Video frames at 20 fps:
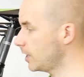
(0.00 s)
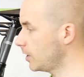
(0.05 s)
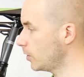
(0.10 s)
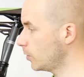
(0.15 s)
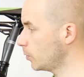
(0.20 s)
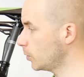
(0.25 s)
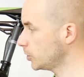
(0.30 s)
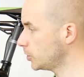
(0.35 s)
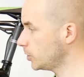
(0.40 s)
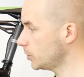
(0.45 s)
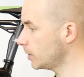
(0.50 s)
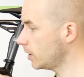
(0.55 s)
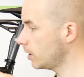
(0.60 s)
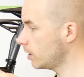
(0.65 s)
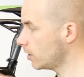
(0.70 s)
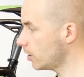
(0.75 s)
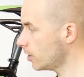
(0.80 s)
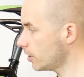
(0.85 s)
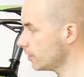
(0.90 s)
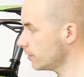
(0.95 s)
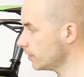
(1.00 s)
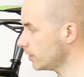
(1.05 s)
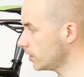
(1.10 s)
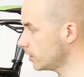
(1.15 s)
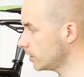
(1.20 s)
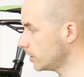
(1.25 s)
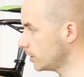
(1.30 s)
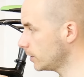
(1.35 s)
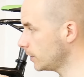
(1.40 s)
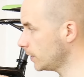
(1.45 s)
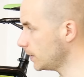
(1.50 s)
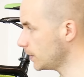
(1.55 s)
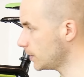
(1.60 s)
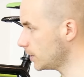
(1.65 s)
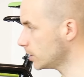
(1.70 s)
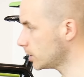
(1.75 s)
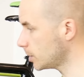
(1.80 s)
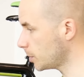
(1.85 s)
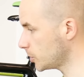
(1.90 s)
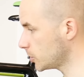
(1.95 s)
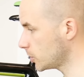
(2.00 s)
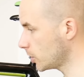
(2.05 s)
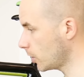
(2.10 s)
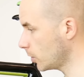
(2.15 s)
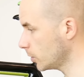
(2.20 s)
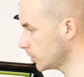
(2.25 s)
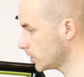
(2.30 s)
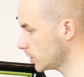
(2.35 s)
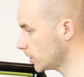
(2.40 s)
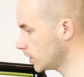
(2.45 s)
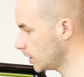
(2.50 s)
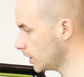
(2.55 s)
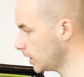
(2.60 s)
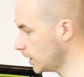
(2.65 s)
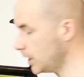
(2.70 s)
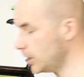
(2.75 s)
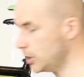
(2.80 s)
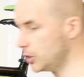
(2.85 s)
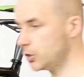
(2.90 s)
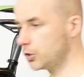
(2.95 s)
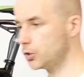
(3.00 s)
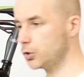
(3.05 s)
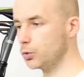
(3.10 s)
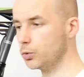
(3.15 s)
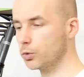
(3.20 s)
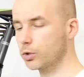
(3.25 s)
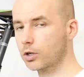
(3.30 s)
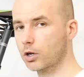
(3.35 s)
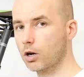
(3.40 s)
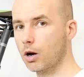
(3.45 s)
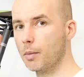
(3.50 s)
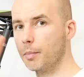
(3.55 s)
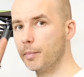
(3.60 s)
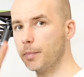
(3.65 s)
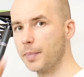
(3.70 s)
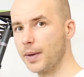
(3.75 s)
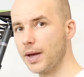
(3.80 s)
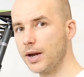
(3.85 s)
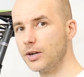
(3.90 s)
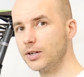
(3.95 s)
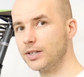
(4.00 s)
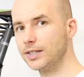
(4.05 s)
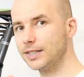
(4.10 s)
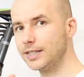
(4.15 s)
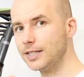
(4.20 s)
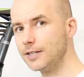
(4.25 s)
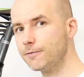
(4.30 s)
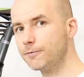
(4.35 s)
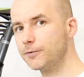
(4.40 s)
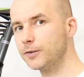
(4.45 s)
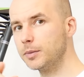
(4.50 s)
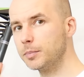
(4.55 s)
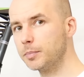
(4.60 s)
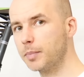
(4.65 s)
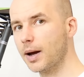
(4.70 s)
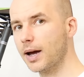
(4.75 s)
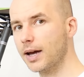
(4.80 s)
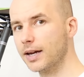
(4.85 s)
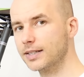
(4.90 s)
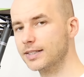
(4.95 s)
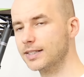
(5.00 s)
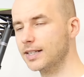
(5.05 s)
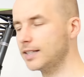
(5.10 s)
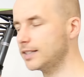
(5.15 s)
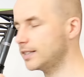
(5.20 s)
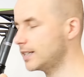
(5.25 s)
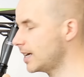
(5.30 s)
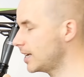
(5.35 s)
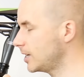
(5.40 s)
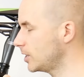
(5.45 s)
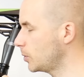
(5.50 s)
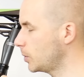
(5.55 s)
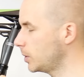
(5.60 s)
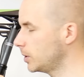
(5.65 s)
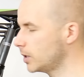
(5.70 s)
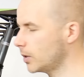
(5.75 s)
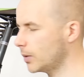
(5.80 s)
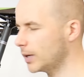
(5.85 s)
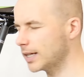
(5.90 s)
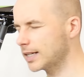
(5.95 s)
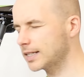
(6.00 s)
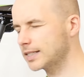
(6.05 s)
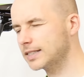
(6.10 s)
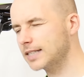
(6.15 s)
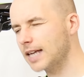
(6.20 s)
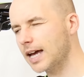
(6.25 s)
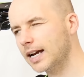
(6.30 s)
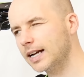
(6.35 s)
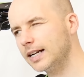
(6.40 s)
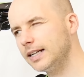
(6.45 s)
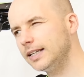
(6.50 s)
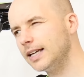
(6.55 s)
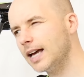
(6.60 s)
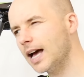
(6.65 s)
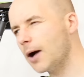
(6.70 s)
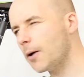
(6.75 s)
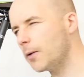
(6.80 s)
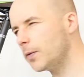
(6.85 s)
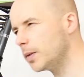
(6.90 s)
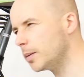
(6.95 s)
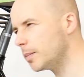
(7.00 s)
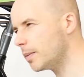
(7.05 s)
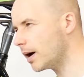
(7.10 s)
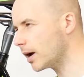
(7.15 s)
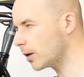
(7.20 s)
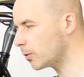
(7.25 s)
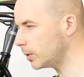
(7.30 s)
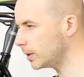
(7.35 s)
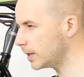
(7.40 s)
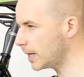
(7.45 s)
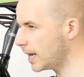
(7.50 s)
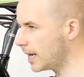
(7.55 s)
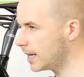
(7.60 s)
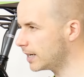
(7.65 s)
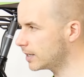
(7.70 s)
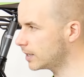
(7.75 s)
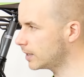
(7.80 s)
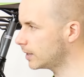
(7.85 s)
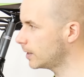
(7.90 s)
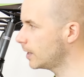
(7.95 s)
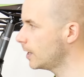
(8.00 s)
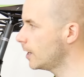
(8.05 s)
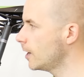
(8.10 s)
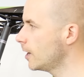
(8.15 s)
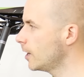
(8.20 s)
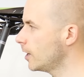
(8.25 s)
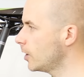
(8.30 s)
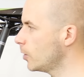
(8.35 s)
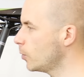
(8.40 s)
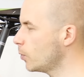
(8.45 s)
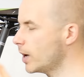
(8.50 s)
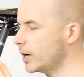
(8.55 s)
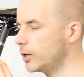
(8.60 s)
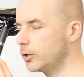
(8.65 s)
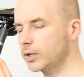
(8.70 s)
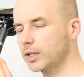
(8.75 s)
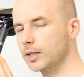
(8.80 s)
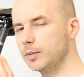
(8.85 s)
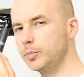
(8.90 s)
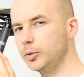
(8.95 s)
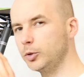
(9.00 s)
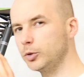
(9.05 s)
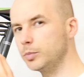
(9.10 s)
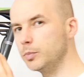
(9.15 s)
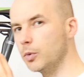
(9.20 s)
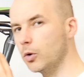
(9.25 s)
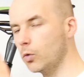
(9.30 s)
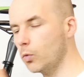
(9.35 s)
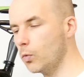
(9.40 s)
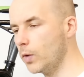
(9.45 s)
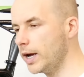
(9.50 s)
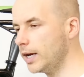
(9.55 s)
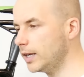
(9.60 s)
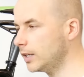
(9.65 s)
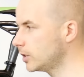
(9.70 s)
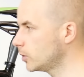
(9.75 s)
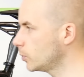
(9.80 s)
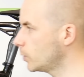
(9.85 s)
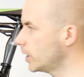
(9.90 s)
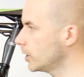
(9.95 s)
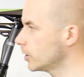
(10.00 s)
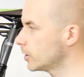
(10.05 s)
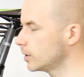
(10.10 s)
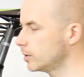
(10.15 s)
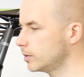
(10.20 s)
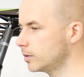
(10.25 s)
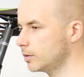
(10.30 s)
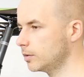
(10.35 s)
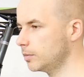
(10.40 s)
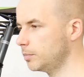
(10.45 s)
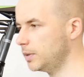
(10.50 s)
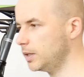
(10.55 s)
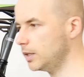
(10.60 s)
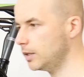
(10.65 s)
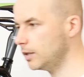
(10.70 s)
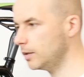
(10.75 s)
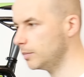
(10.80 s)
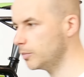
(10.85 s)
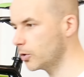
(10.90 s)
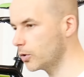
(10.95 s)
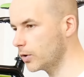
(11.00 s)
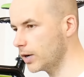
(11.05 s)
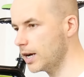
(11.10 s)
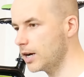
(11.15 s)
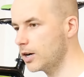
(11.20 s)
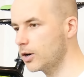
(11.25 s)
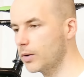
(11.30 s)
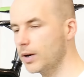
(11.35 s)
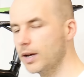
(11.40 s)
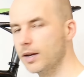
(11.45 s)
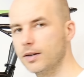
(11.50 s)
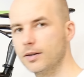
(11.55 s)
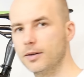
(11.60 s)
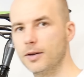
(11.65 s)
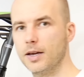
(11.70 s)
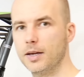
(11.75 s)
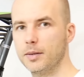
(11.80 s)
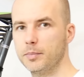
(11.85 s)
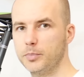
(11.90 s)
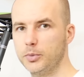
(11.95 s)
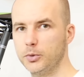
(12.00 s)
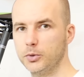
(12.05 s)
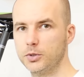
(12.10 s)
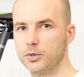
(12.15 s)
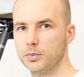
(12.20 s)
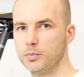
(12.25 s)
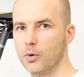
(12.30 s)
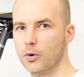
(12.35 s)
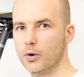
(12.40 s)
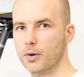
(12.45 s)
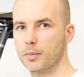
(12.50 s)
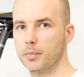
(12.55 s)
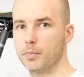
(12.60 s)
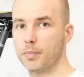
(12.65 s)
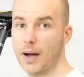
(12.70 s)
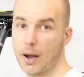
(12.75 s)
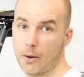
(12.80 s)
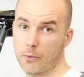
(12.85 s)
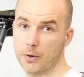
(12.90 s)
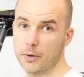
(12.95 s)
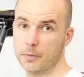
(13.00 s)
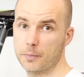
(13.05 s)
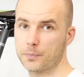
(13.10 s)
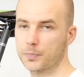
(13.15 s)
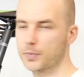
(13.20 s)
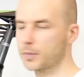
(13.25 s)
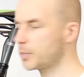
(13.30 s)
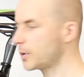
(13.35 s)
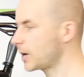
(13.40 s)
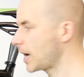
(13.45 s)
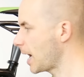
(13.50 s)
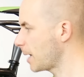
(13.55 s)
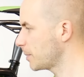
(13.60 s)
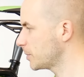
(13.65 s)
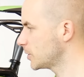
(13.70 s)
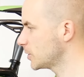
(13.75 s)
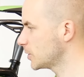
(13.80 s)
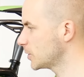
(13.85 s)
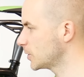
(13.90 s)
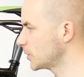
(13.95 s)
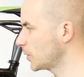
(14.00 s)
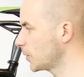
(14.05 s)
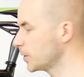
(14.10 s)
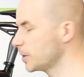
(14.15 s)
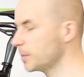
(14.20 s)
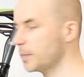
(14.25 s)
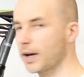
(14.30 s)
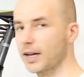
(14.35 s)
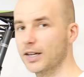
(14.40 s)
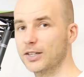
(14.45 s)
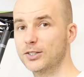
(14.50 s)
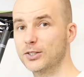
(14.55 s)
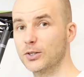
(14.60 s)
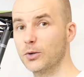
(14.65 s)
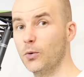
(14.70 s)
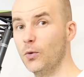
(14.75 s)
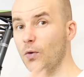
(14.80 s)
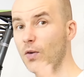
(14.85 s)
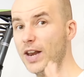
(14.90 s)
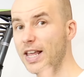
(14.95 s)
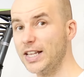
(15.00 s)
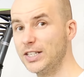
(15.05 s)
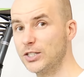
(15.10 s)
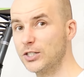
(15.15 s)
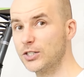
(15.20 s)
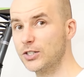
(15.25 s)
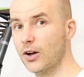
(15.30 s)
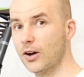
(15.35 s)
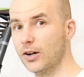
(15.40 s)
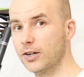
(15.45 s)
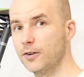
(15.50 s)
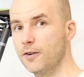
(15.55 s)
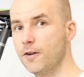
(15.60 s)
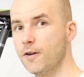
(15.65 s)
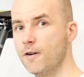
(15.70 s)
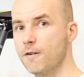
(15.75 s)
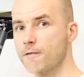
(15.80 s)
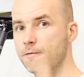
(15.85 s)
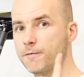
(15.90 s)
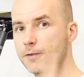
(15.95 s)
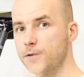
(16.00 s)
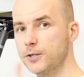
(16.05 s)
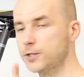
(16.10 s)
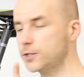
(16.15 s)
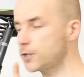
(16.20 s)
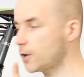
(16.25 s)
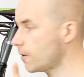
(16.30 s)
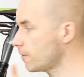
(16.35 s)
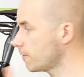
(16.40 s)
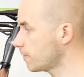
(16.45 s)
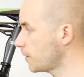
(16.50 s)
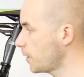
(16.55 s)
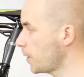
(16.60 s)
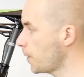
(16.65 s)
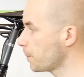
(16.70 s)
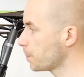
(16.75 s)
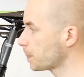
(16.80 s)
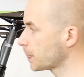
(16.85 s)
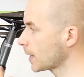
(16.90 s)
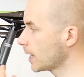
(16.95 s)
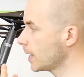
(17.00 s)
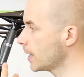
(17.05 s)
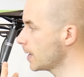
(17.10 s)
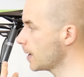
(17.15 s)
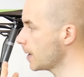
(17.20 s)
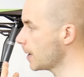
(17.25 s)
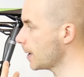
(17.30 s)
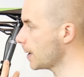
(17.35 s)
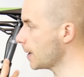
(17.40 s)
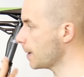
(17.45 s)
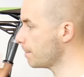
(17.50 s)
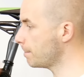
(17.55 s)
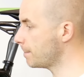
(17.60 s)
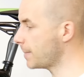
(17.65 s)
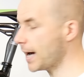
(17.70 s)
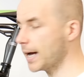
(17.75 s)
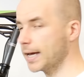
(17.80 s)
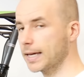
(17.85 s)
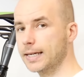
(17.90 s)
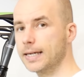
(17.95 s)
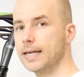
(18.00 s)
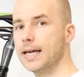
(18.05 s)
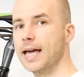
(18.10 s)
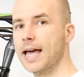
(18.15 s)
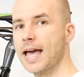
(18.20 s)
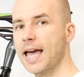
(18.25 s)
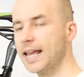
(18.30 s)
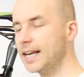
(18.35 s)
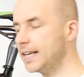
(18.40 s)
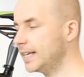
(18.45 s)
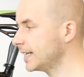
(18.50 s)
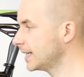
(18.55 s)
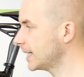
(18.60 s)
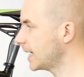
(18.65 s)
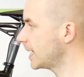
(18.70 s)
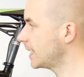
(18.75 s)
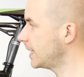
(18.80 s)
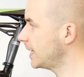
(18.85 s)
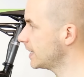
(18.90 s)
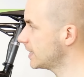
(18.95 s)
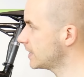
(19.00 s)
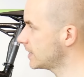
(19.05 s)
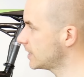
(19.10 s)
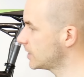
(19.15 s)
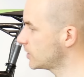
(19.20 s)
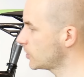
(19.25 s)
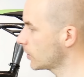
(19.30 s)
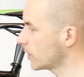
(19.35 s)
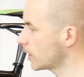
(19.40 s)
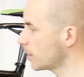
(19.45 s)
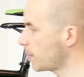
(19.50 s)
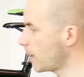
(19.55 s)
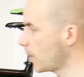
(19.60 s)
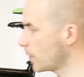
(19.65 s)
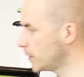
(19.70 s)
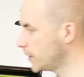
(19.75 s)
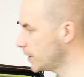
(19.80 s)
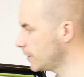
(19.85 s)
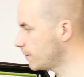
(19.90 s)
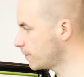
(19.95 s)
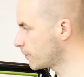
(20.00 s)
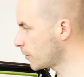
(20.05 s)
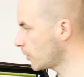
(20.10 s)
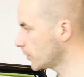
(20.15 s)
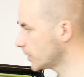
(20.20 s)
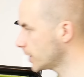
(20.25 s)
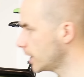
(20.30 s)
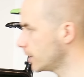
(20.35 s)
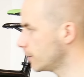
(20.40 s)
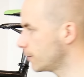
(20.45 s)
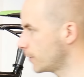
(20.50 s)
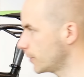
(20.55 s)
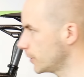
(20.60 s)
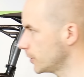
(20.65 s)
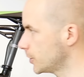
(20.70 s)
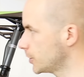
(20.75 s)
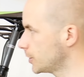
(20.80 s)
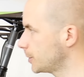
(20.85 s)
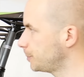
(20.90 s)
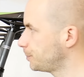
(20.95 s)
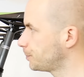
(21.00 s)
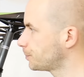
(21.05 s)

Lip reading: What you will learn in this episode is to compare different bikes, and then you will know exactly how the bike will handle, where you can put more weight, where you can be more aero and put more power perhaps on the bike. So let's start. First off, bike handling, and let's talk about the front end first.